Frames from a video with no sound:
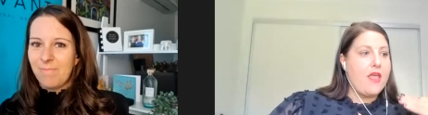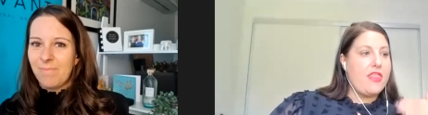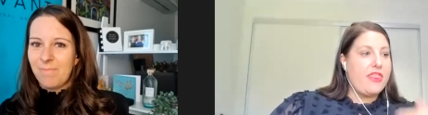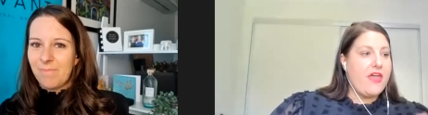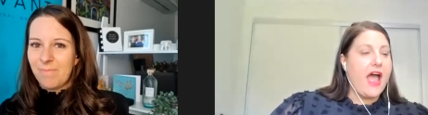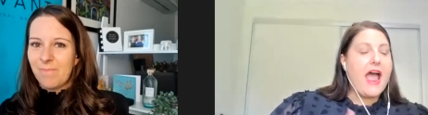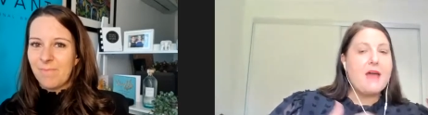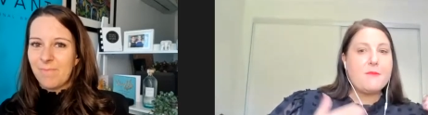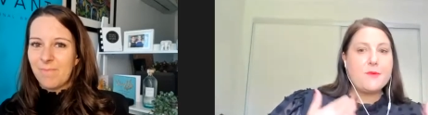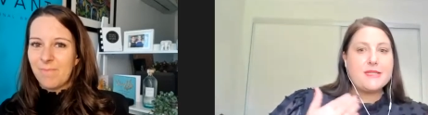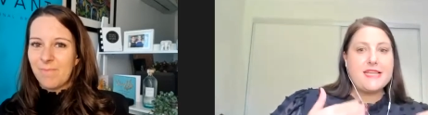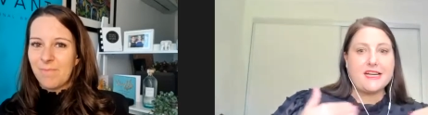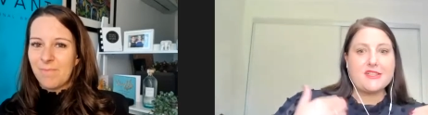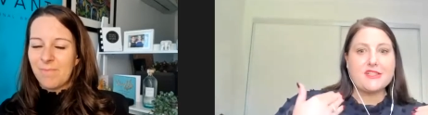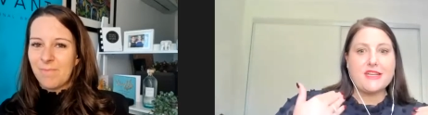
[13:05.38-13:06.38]
Speaker 1: that
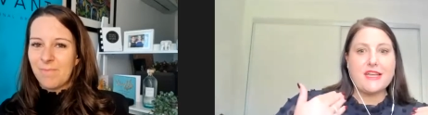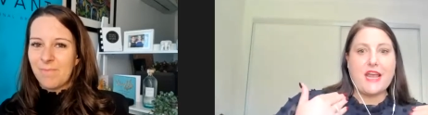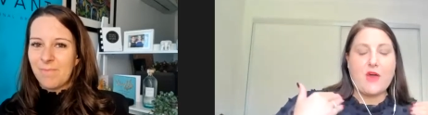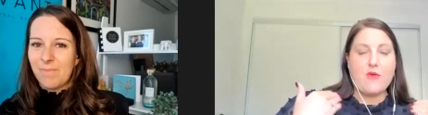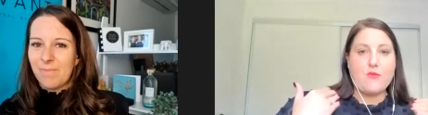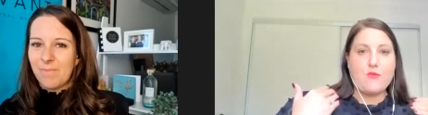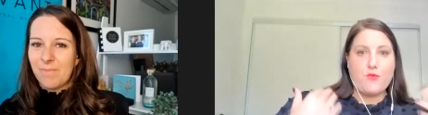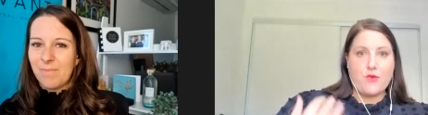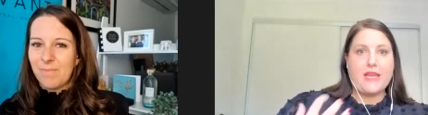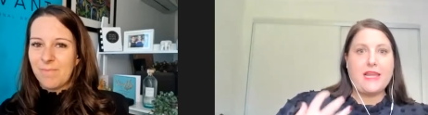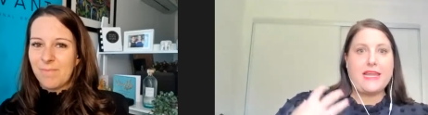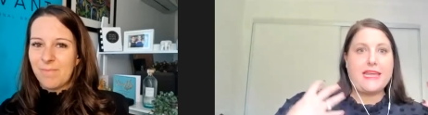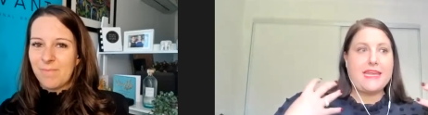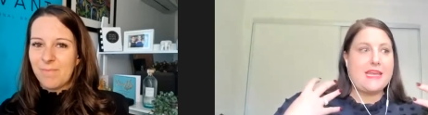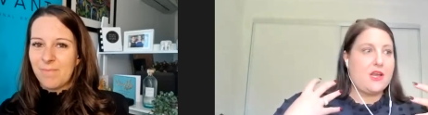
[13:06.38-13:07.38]
was actually a
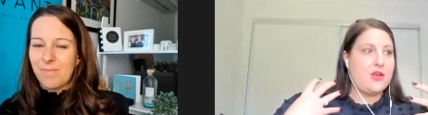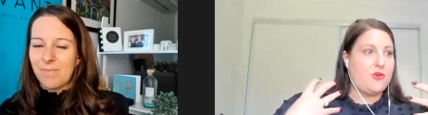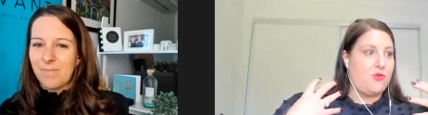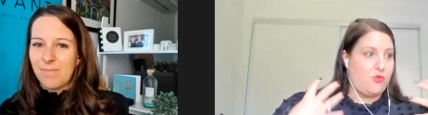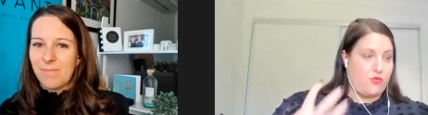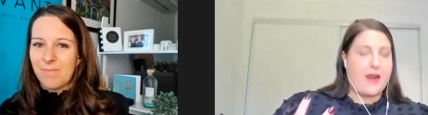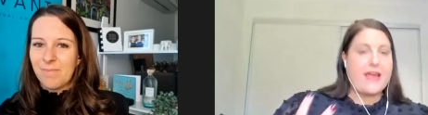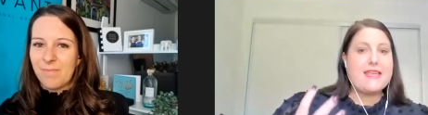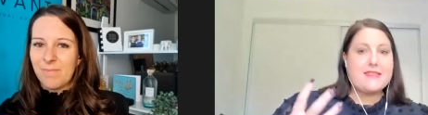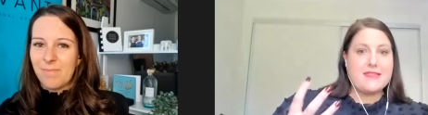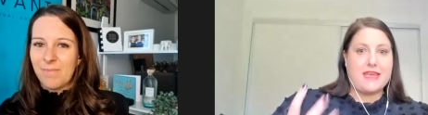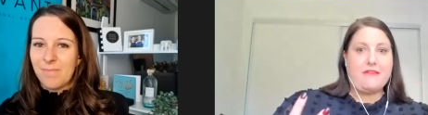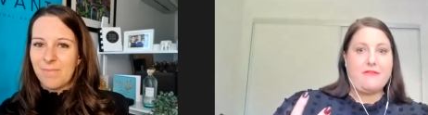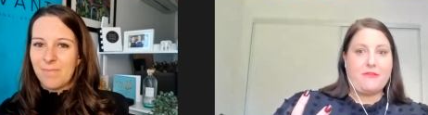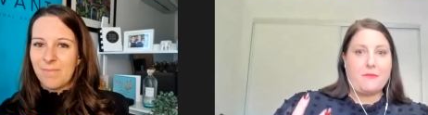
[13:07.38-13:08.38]
really great
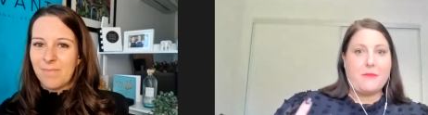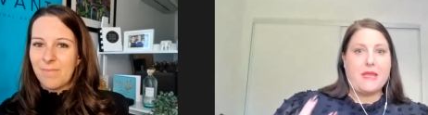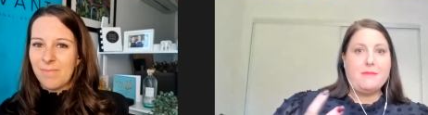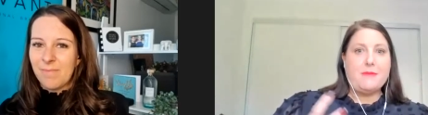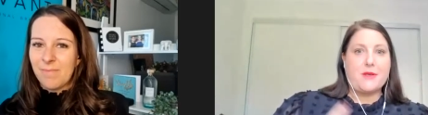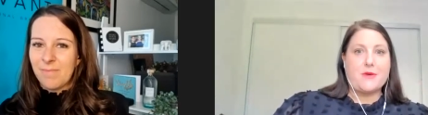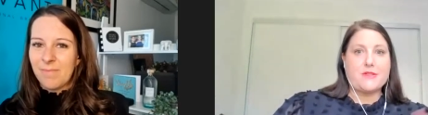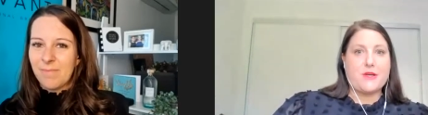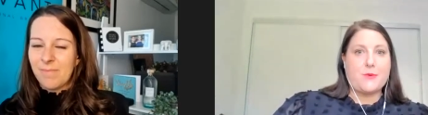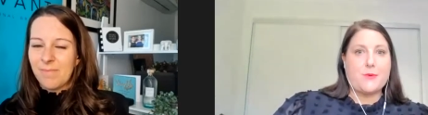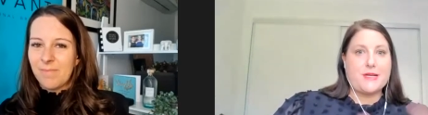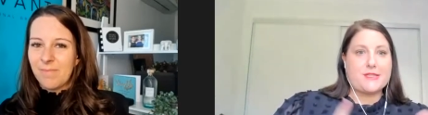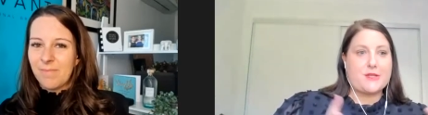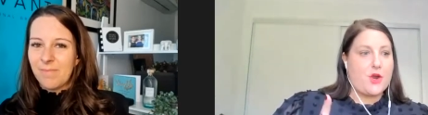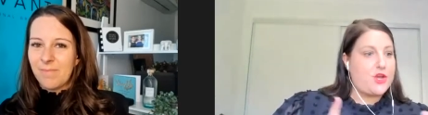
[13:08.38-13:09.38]
thing for me because I
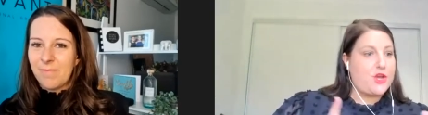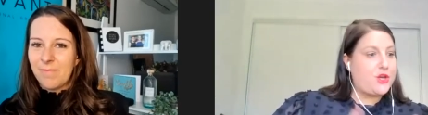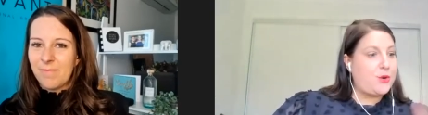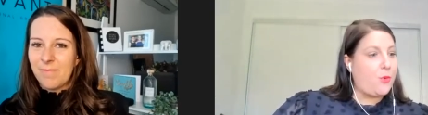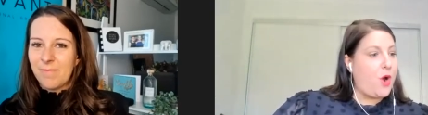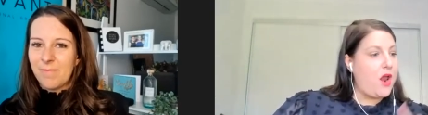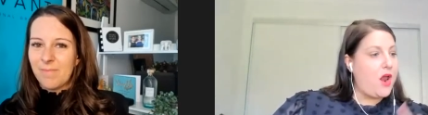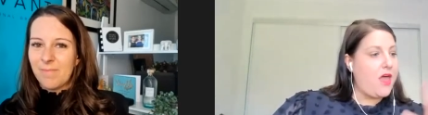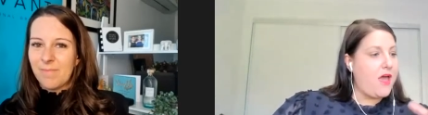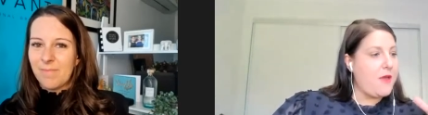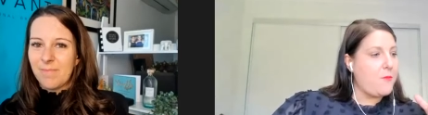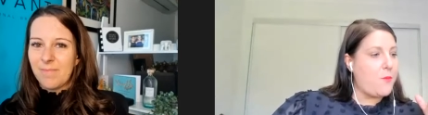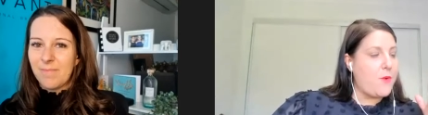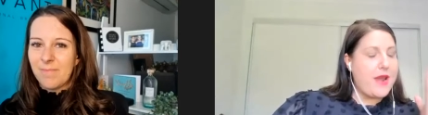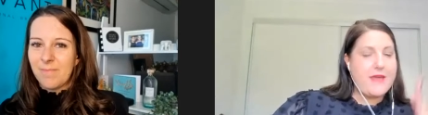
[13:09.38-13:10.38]
always go, you know what?
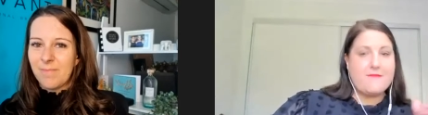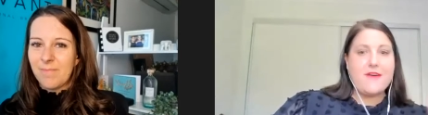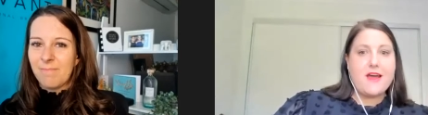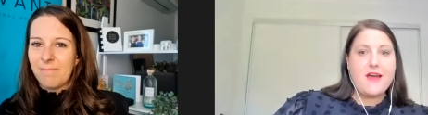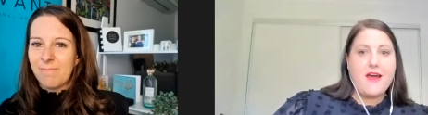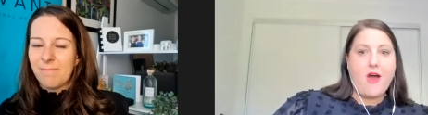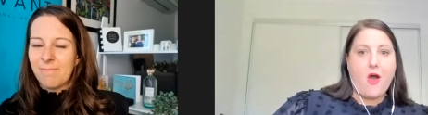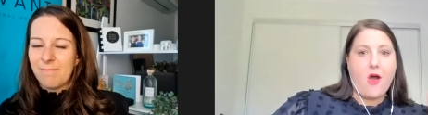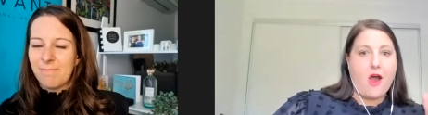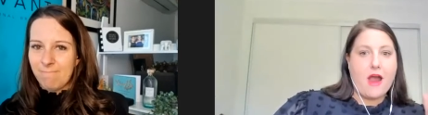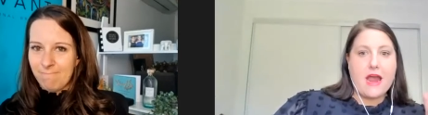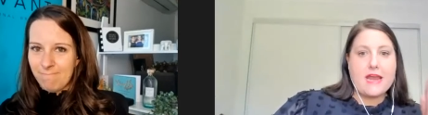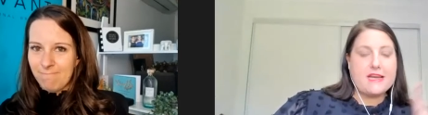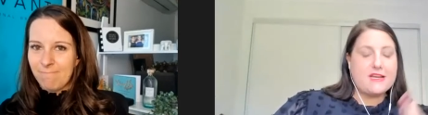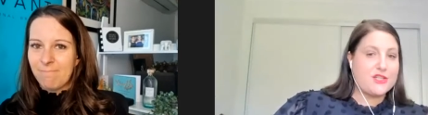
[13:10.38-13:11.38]
Whenever
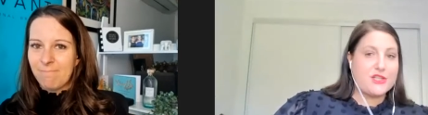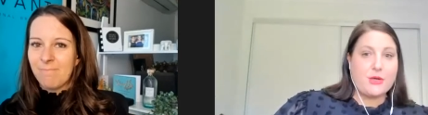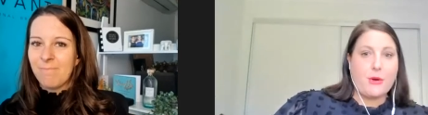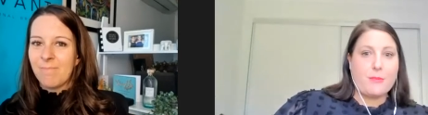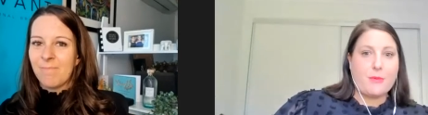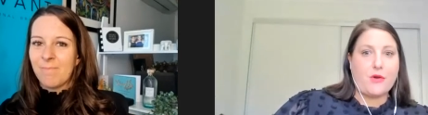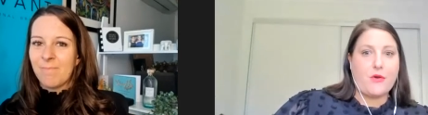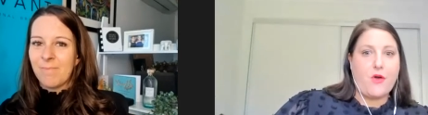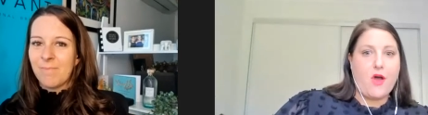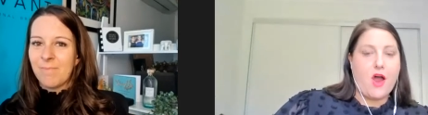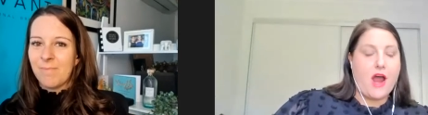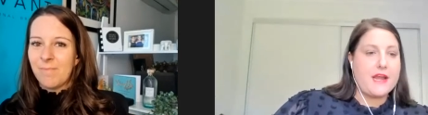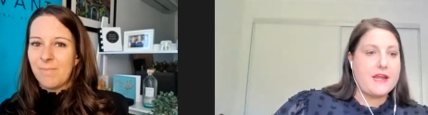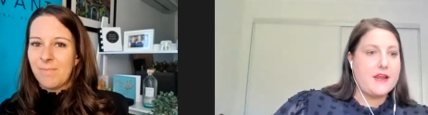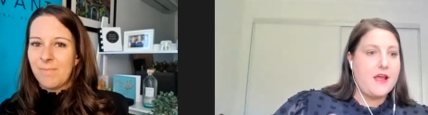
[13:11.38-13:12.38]
I show up
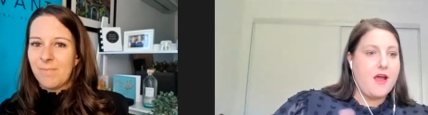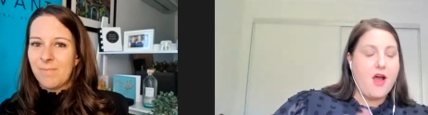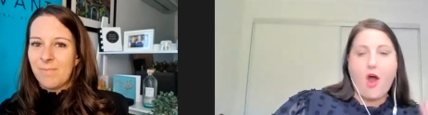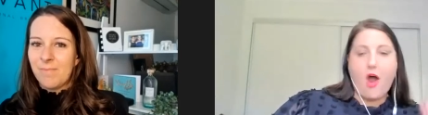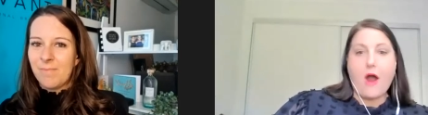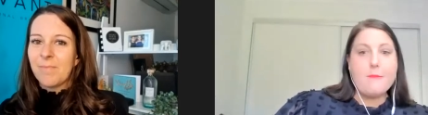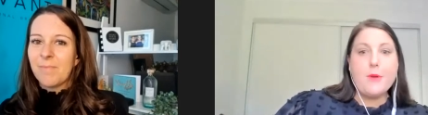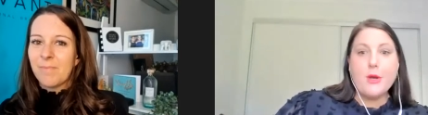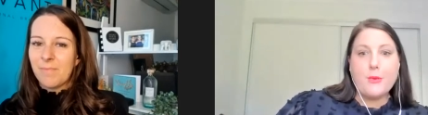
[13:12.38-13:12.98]
online, I'm